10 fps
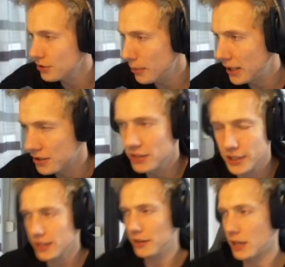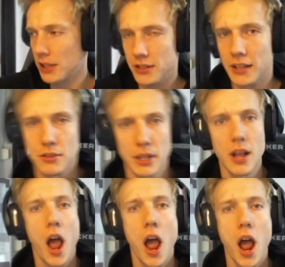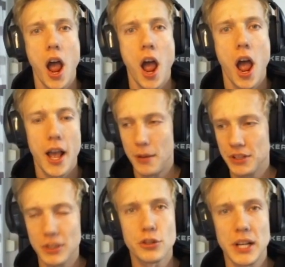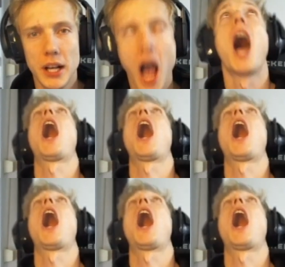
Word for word: I thought I could do some animation and show